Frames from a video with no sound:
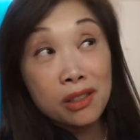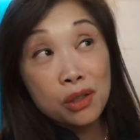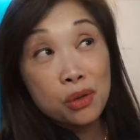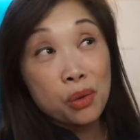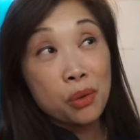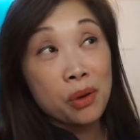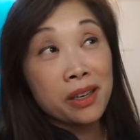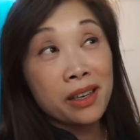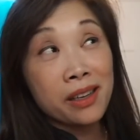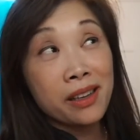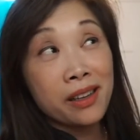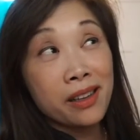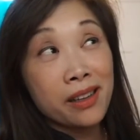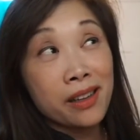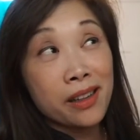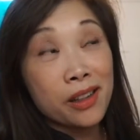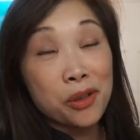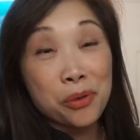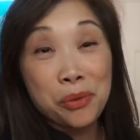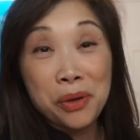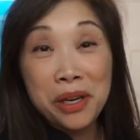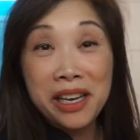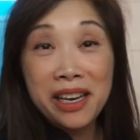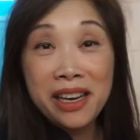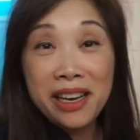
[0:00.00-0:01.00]

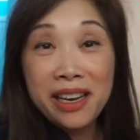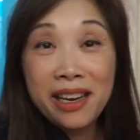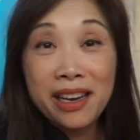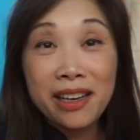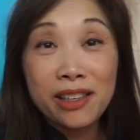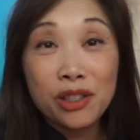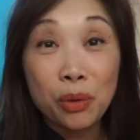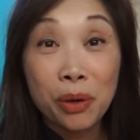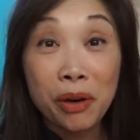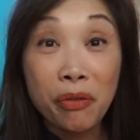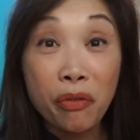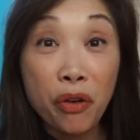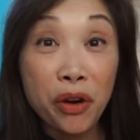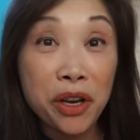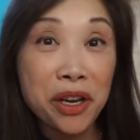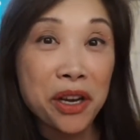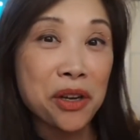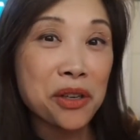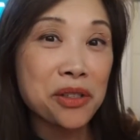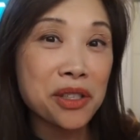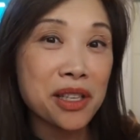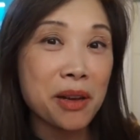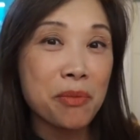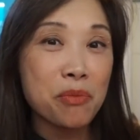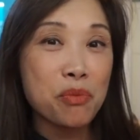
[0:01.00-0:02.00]
twenty-three, twenty-four
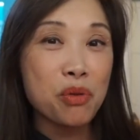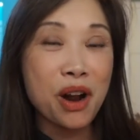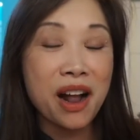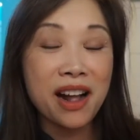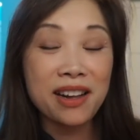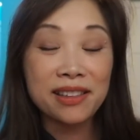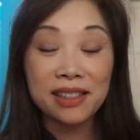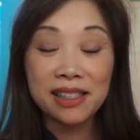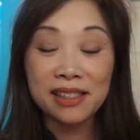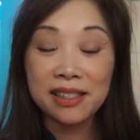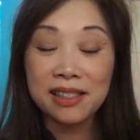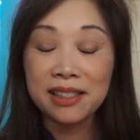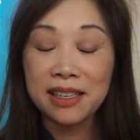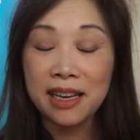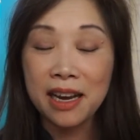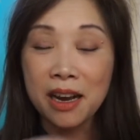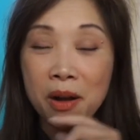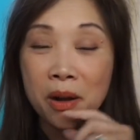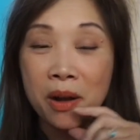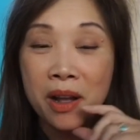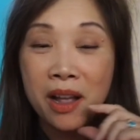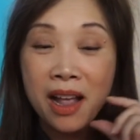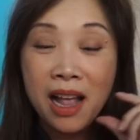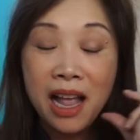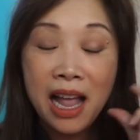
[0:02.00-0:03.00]
years in practice now.